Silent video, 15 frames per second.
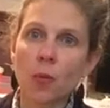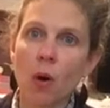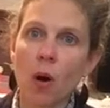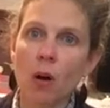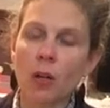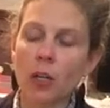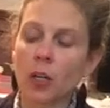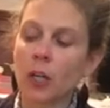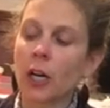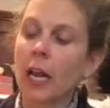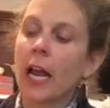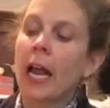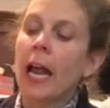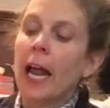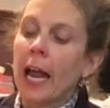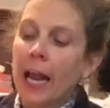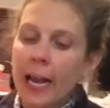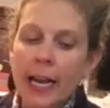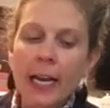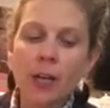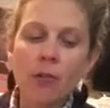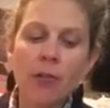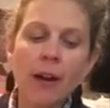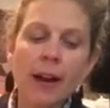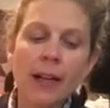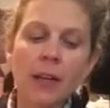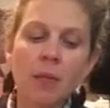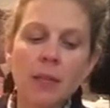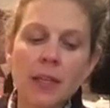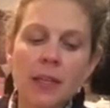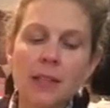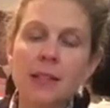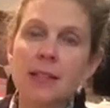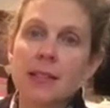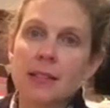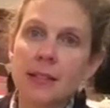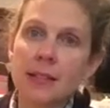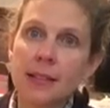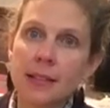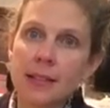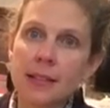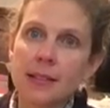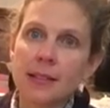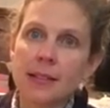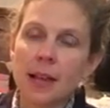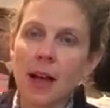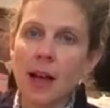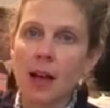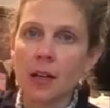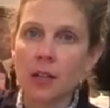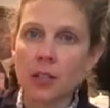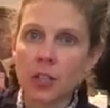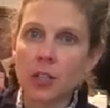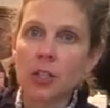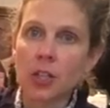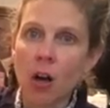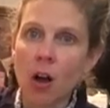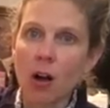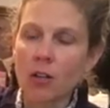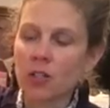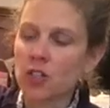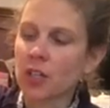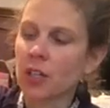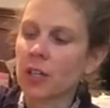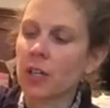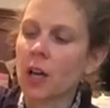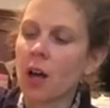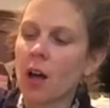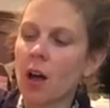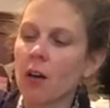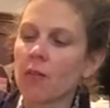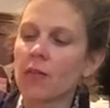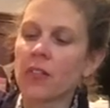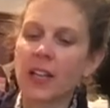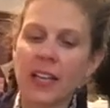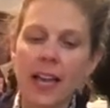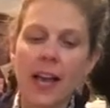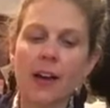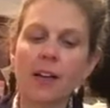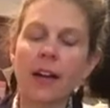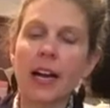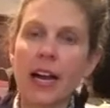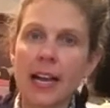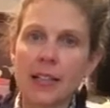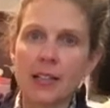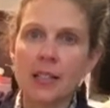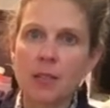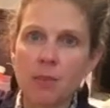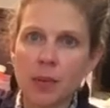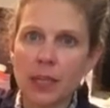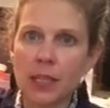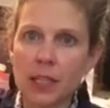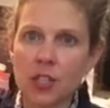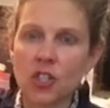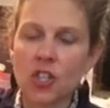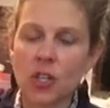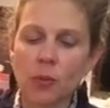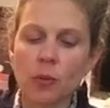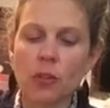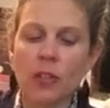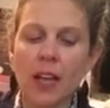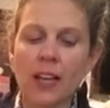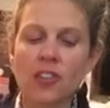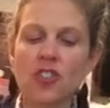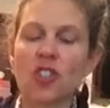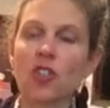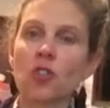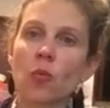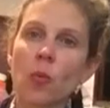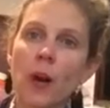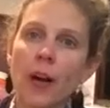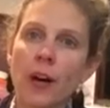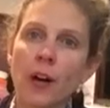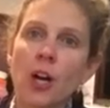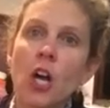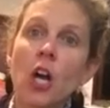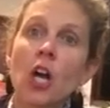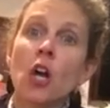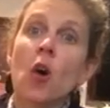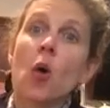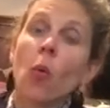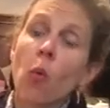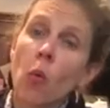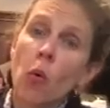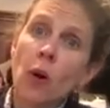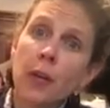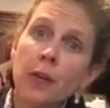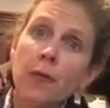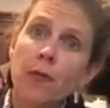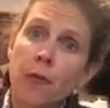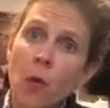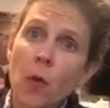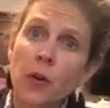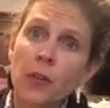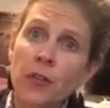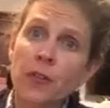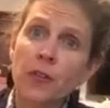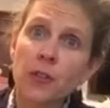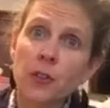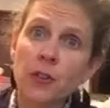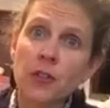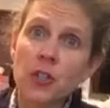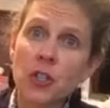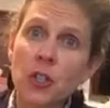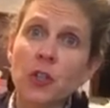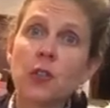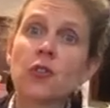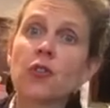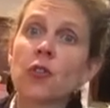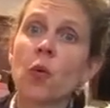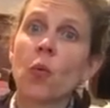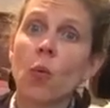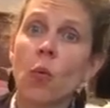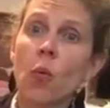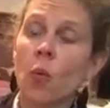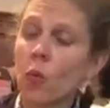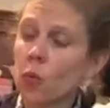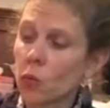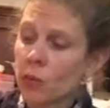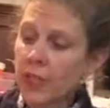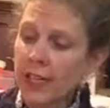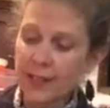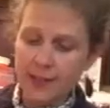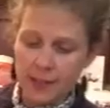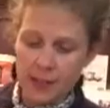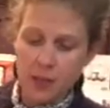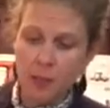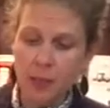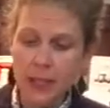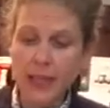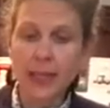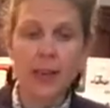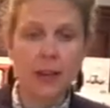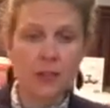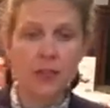Walker, he recommends this concoction of the carrot and spinach in relation to where 1/4 of your juice needs to be of